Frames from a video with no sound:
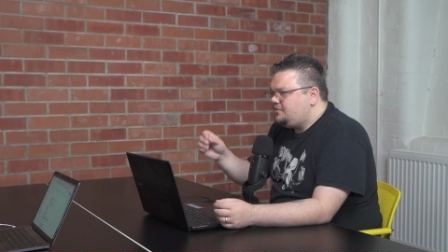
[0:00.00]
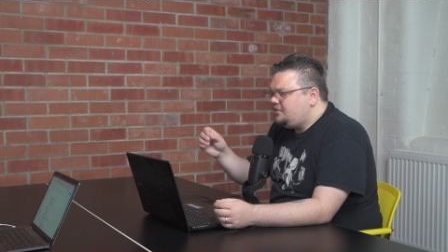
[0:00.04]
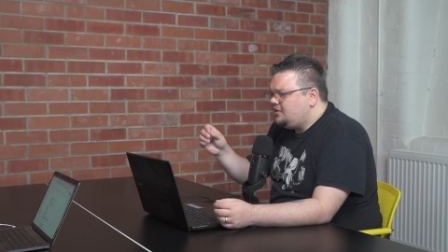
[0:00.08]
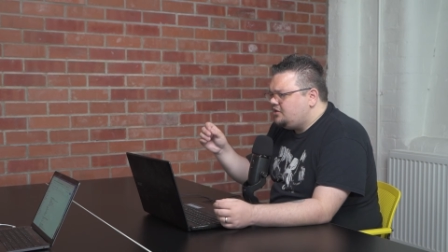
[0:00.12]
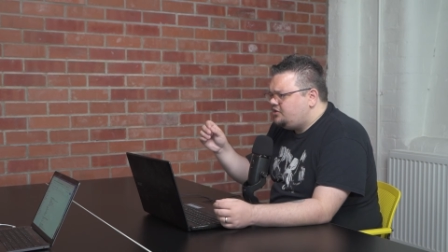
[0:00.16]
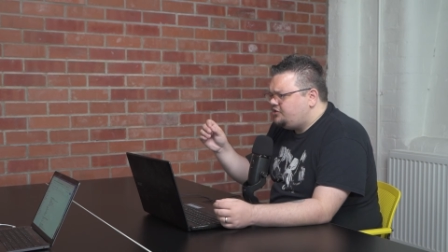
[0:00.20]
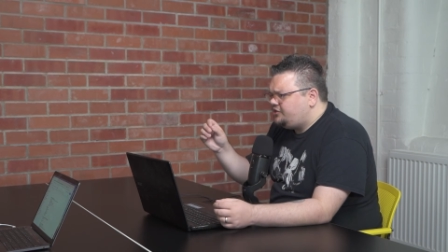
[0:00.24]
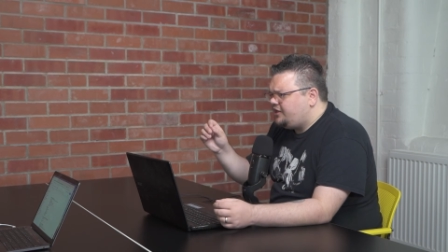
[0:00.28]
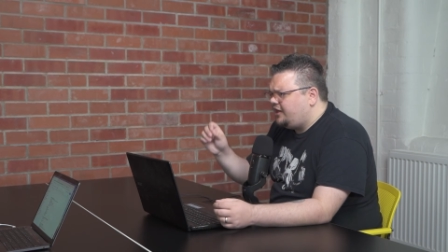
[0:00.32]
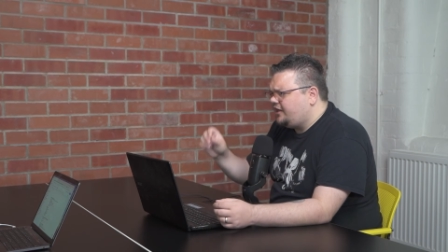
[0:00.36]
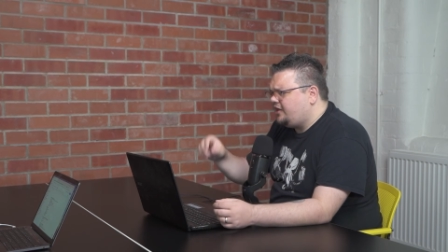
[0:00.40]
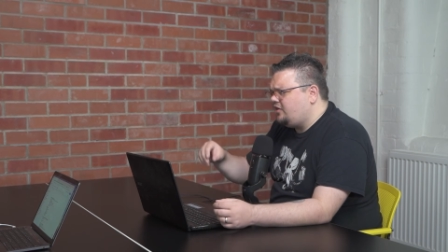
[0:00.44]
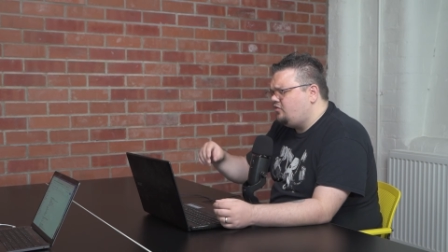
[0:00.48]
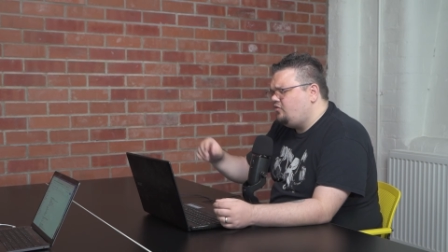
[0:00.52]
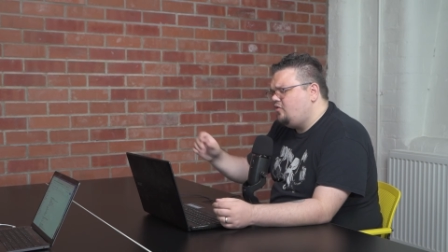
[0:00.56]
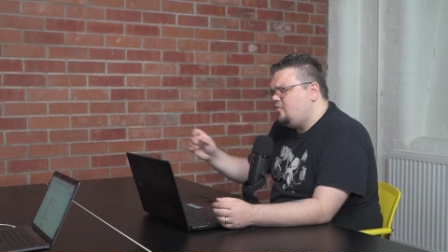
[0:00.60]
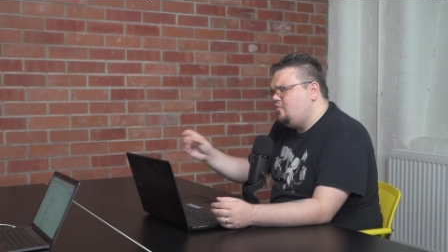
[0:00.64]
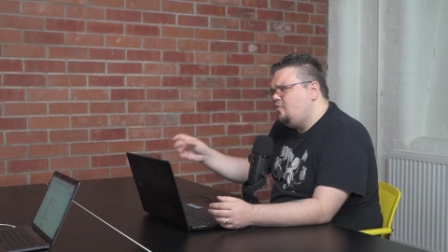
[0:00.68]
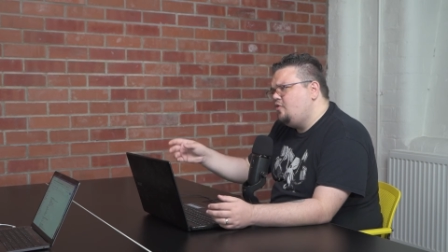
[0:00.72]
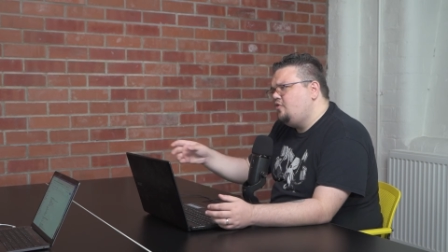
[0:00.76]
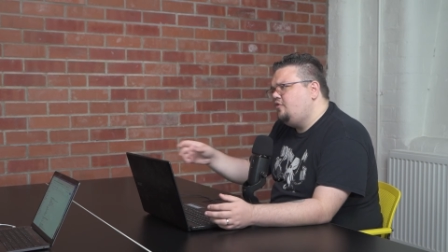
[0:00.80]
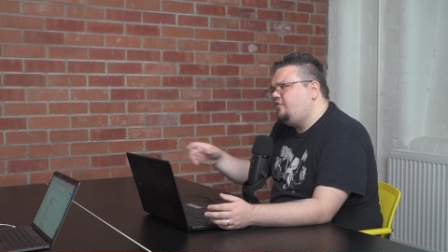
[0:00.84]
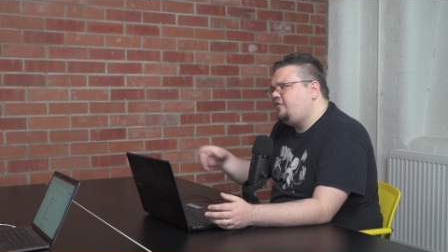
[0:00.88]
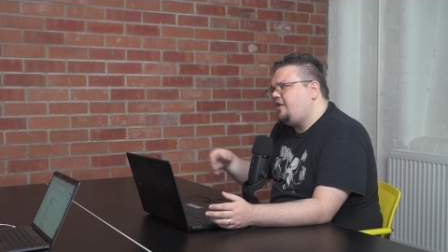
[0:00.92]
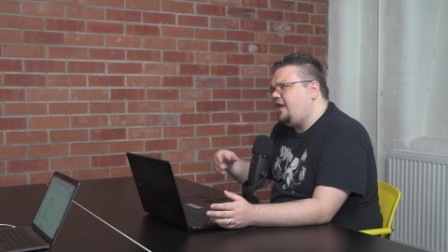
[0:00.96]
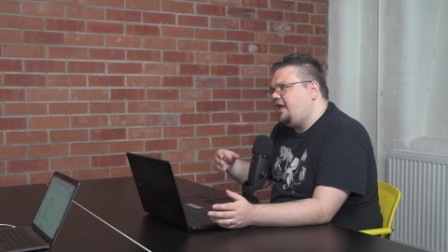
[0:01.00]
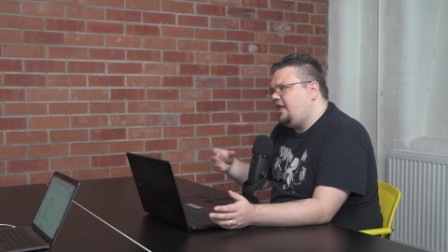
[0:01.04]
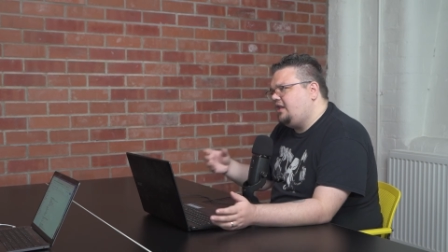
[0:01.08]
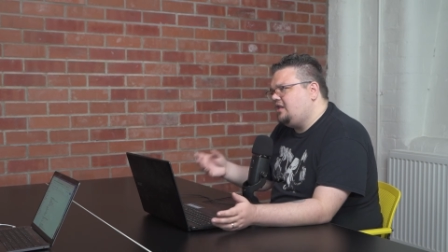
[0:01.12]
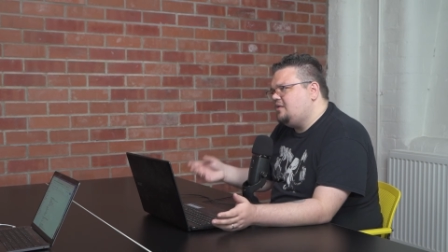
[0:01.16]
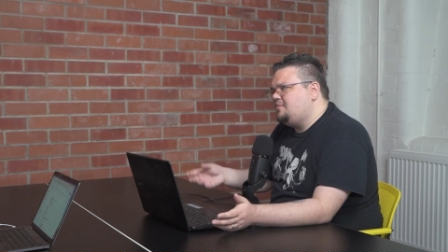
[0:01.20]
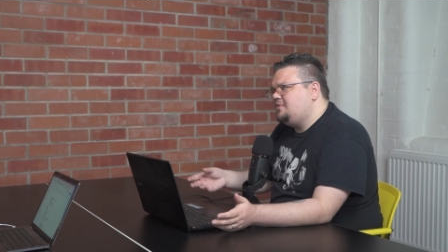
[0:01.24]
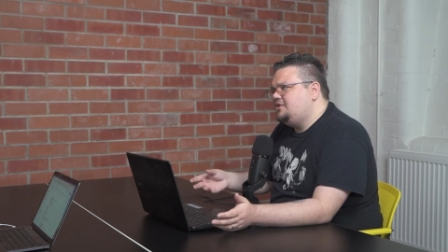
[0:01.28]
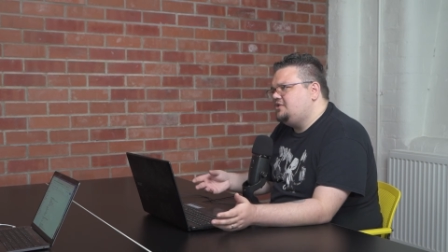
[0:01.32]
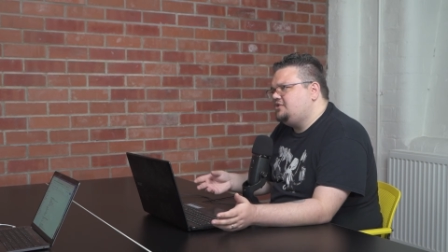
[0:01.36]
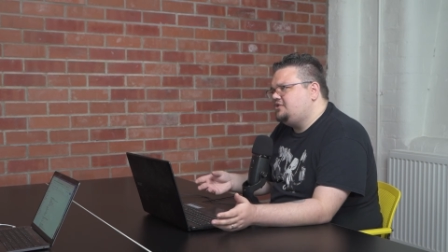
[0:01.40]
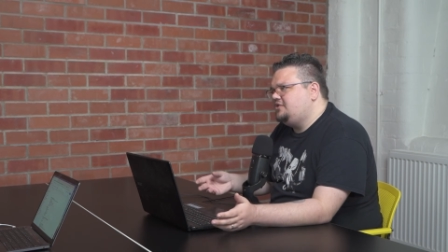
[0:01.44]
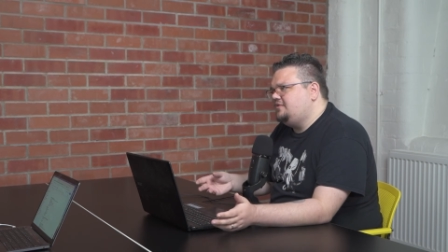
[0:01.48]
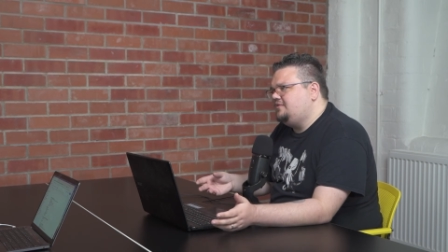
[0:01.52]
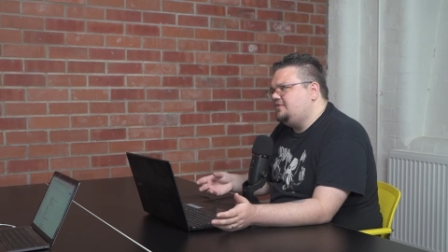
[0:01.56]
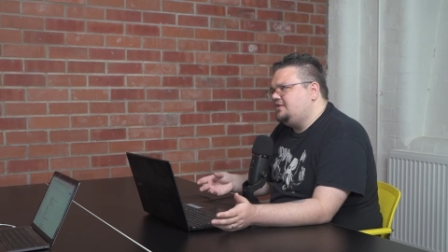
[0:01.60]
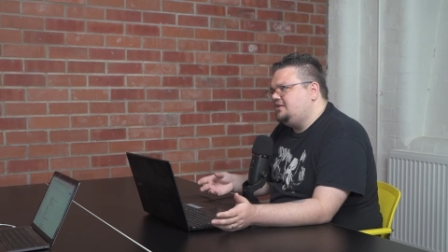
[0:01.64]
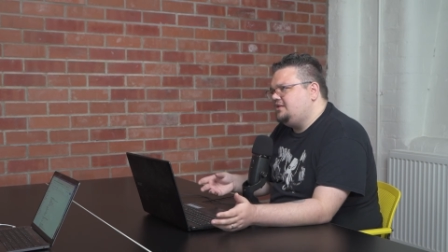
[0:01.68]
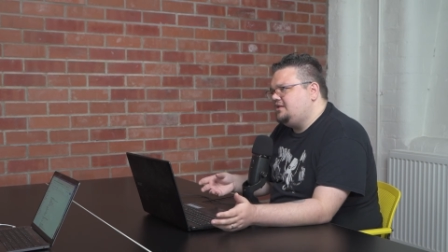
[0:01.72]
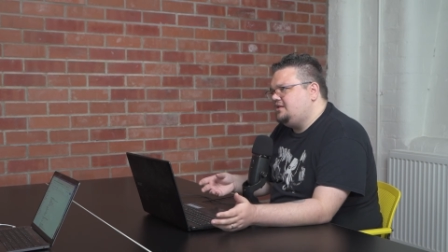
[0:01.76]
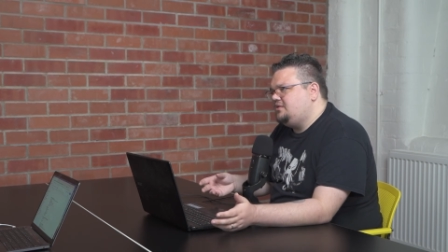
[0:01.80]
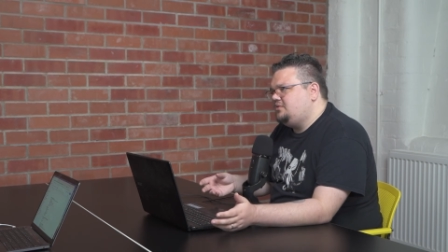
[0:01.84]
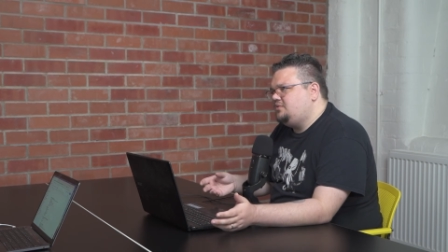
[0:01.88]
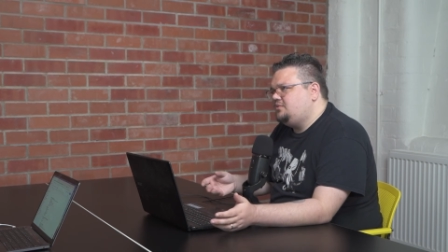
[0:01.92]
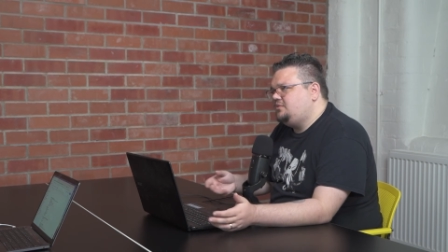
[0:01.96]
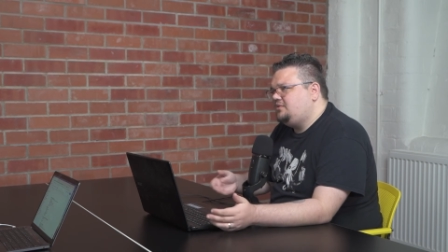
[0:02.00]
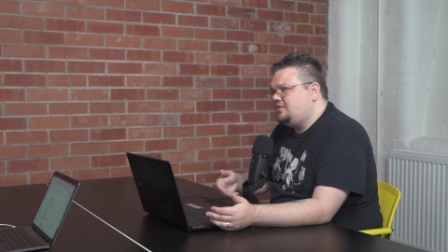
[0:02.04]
So I can remove elements of the deal